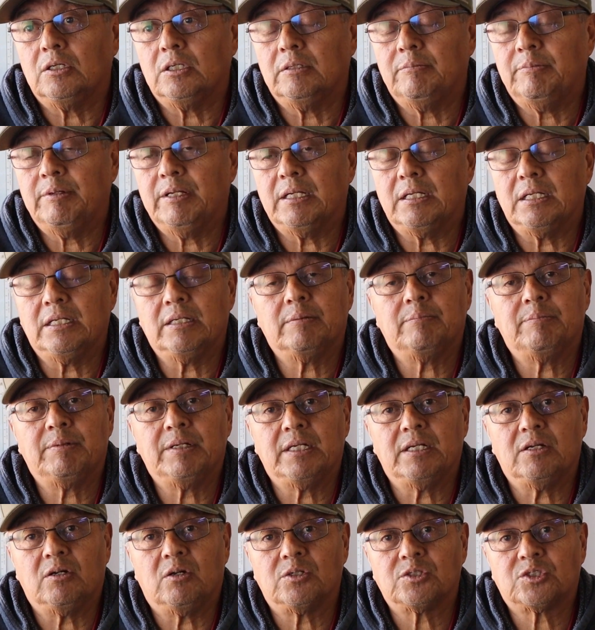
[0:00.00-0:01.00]
let
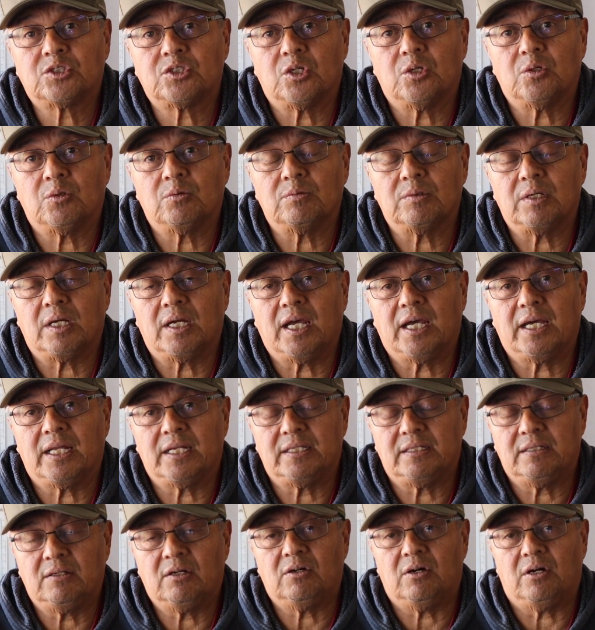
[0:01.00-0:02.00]
me also
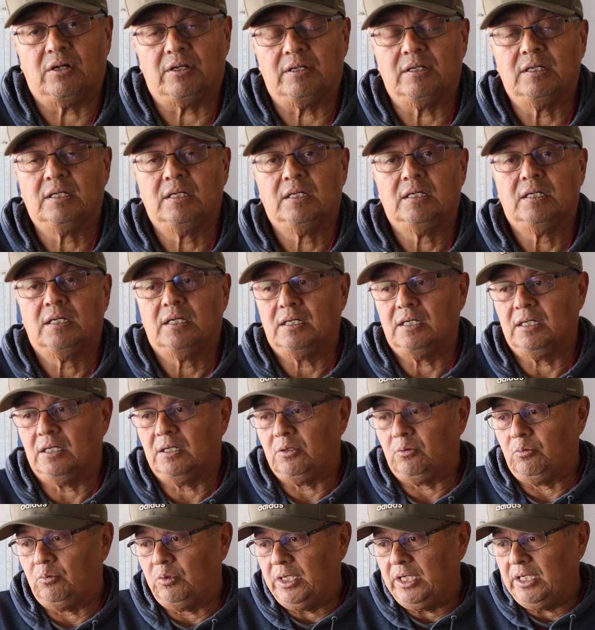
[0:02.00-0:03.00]
add on,
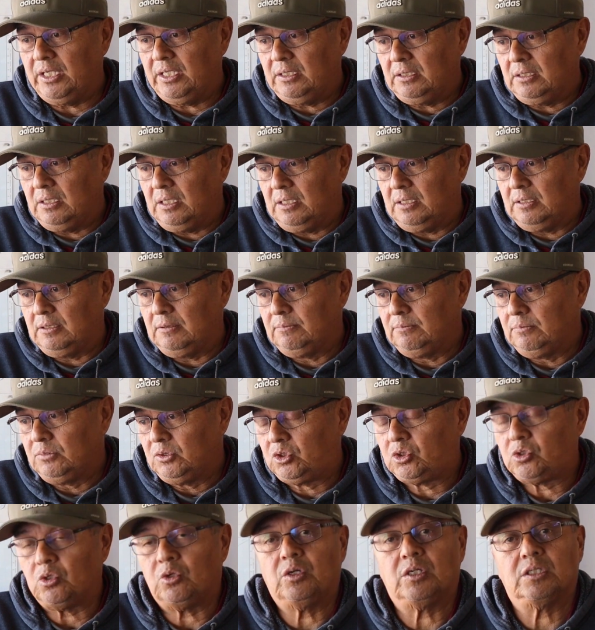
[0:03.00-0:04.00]
Ray
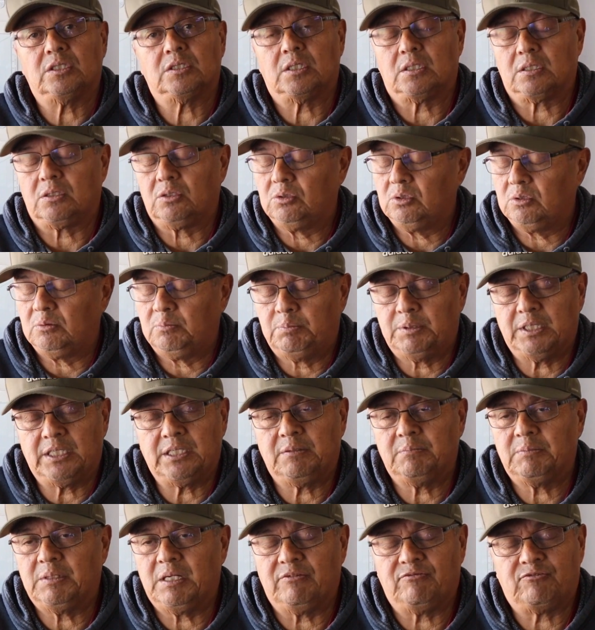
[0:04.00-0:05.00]
Choi is a good
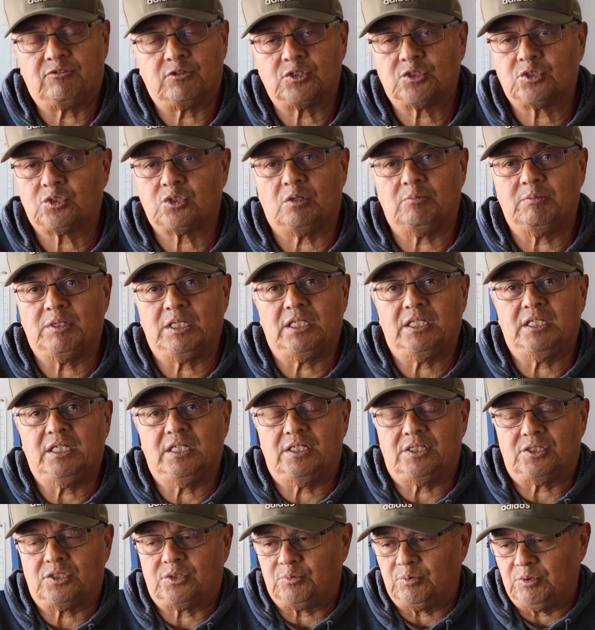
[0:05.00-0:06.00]
buddy of mine for so many
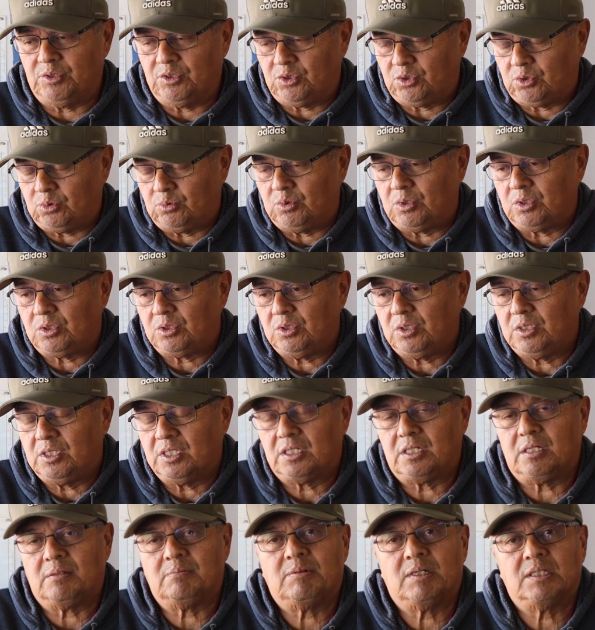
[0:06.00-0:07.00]
years. We used to work
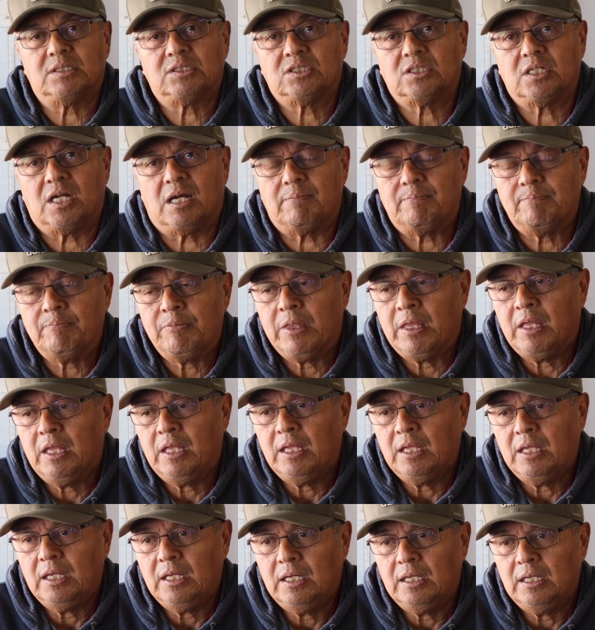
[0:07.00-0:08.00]
together in my shop.
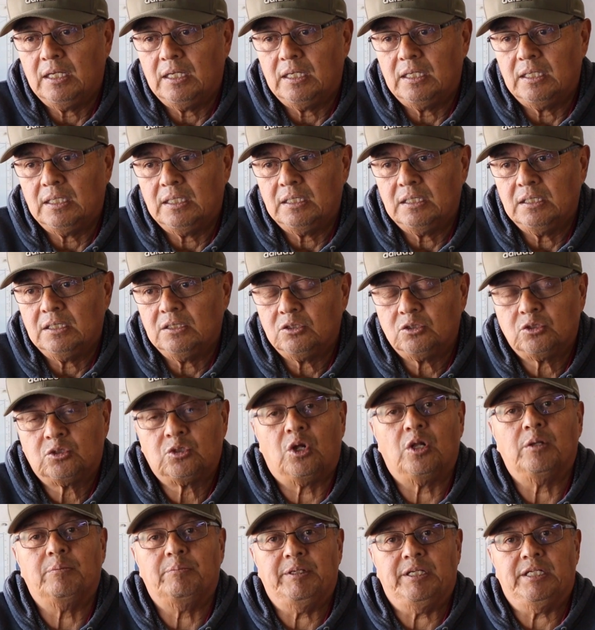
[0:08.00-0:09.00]

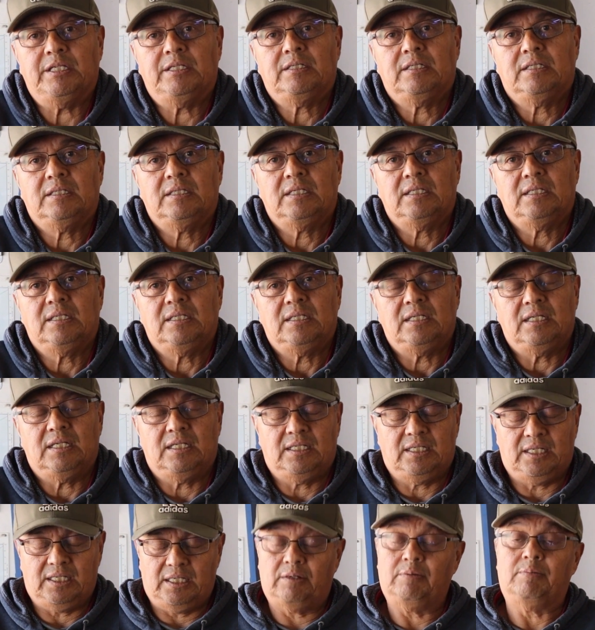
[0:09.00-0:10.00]
Told me,
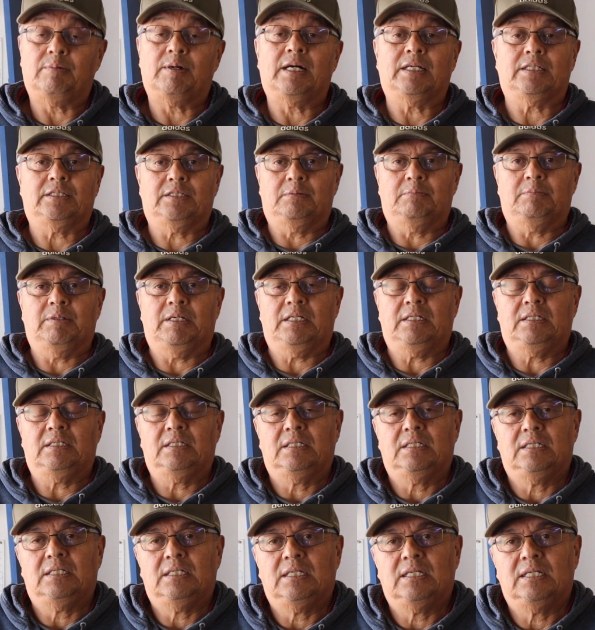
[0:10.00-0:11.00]
and he reminded me,
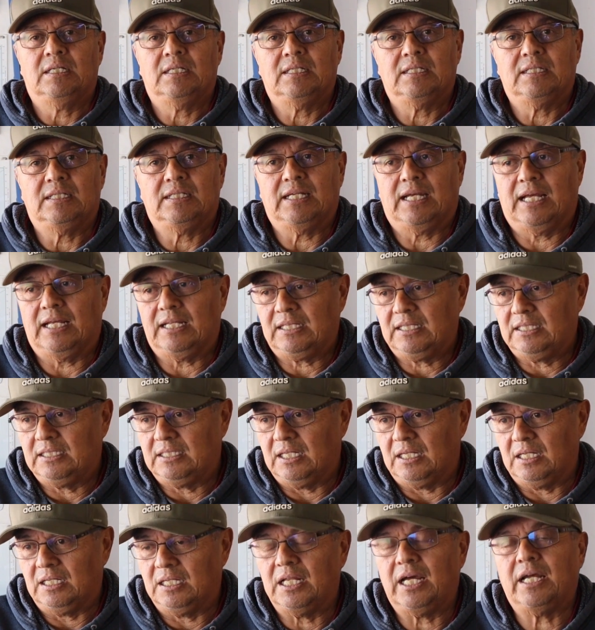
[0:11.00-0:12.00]
that
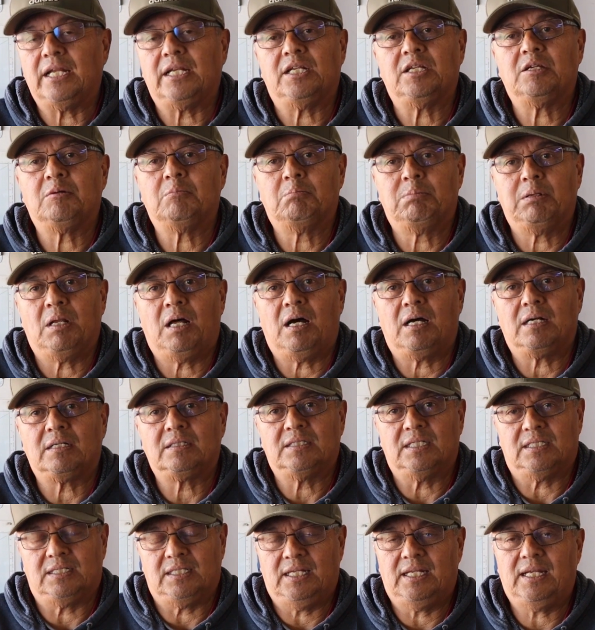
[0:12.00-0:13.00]
the lightning
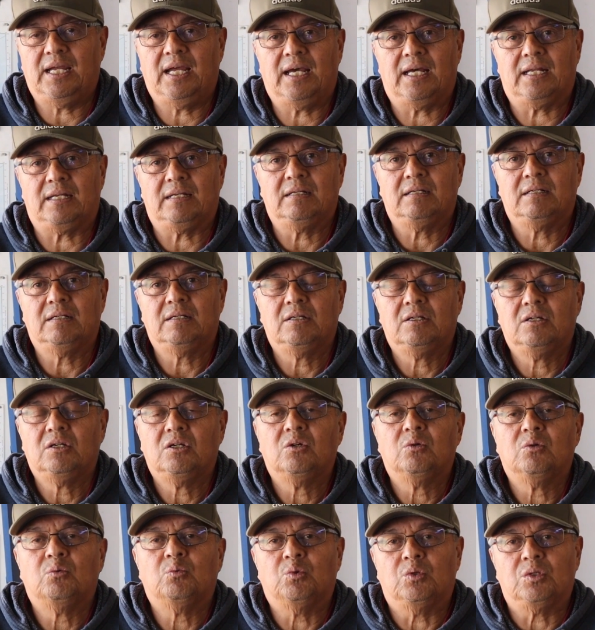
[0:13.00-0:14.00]
block that he had
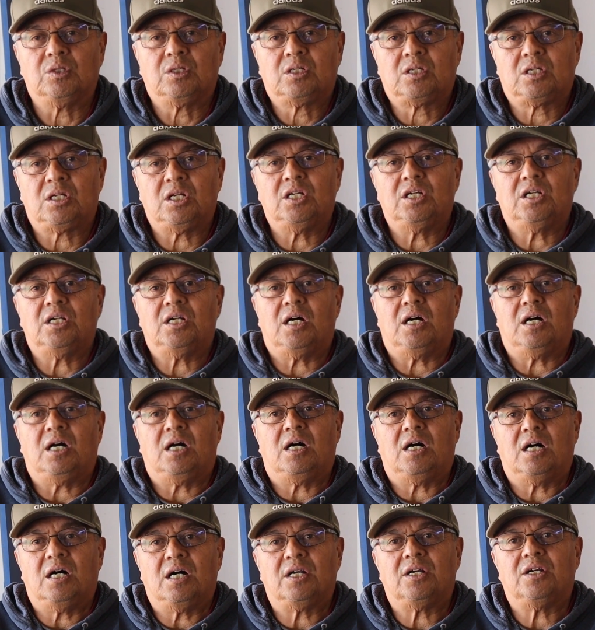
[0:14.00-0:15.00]
would clear
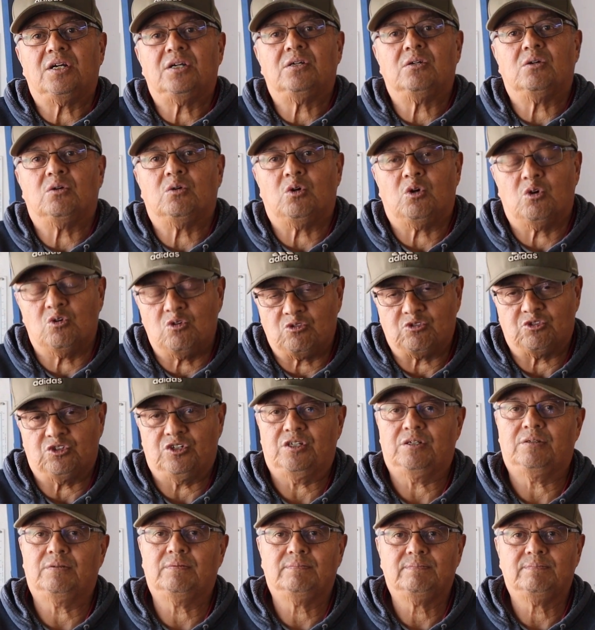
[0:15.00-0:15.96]
100 over.